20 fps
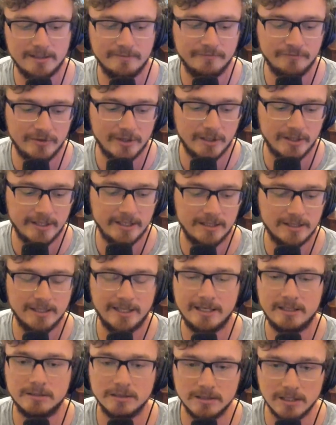very
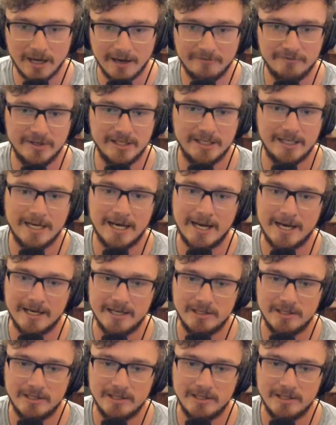like loving guy.